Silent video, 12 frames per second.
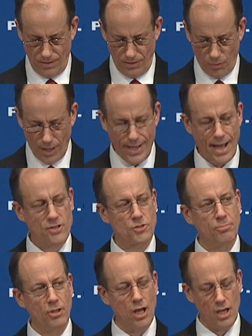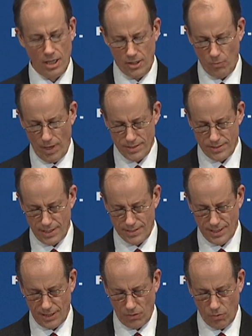The White House blog on Wednesday
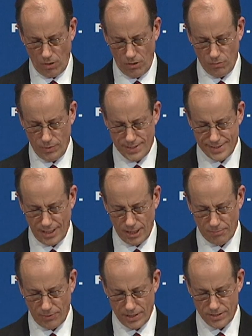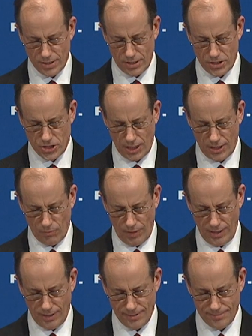said, quote, we celebrate Sunshine
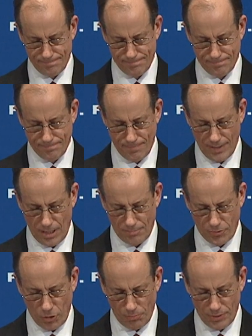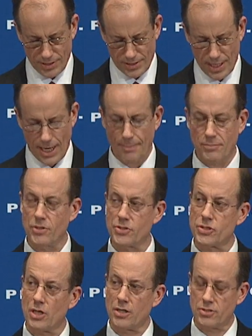Week, an appropriate time to
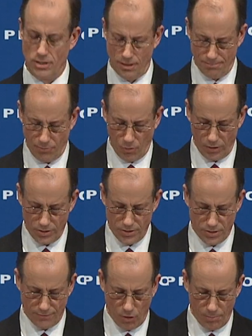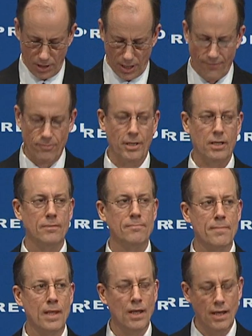discuss the importance of open government
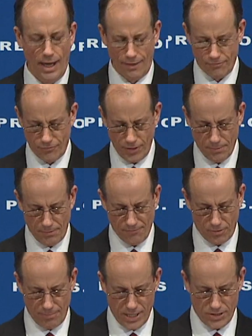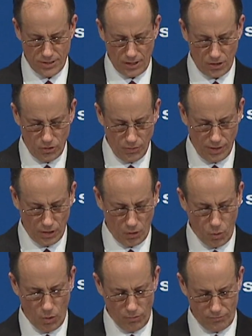and freedom of information, including a
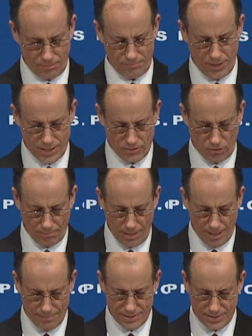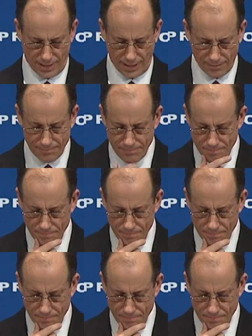quote from President Obama saying,